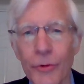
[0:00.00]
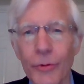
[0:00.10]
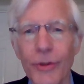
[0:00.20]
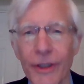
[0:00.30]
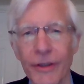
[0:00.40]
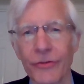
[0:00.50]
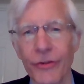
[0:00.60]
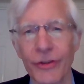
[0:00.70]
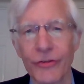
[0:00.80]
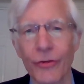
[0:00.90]
do due
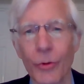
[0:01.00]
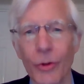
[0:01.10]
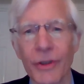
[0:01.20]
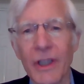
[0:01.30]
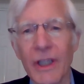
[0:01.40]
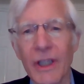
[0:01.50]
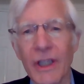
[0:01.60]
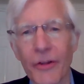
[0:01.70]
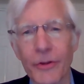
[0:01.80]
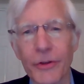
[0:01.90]
diligence or
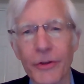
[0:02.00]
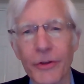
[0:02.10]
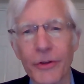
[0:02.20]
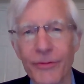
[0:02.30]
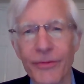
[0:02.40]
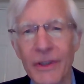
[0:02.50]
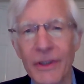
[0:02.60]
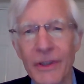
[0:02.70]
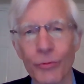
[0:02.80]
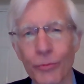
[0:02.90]
other kind
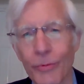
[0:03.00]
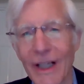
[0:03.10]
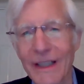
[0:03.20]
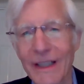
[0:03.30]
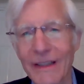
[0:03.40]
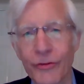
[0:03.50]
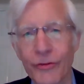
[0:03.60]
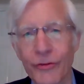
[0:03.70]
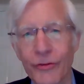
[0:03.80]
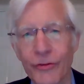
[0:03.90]
of
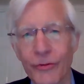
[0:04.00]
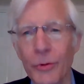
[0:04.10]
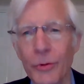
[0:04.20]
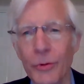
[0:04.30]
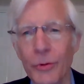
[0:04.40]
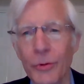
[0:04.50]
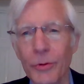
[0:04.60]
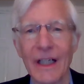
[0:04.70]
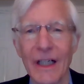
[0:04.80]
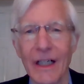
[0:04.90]
reckless review
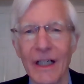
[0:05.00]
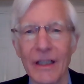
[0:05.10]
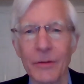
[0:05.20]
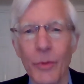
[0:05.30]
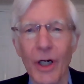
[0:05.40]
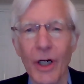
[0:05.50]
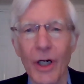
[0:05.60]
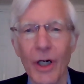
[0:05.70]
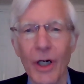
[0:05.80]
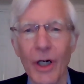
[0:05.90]

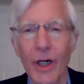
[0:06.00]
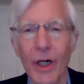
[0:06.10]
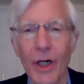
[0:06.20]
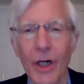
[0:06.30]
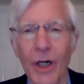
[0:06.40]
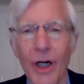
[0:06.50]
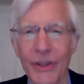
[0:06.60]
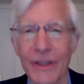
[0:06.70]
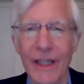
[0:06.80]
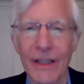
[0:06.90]
of loan
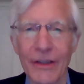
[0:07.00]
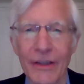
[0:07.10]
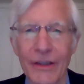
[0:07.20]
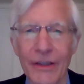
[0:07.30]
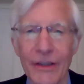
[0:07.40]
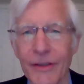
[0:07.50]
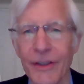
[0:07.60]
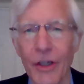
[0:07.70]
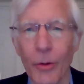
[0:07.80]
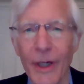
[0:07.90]
applications
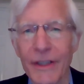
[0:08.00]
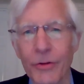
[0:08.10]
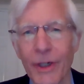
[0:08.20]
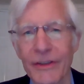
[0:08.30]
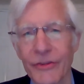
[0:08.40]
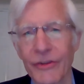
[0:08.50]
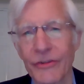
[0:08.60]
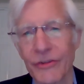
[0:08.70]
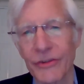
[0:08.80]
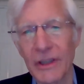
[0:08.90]
back in the 08
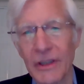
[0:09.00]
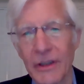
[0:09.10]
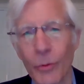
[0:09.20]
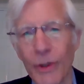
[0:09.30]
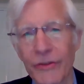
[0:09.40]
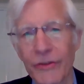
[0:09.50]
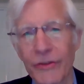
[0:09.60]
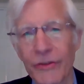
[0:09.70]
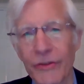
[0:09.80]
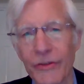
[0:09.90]
crisis,
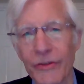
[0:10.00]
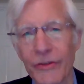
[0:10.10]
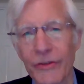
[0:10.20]
which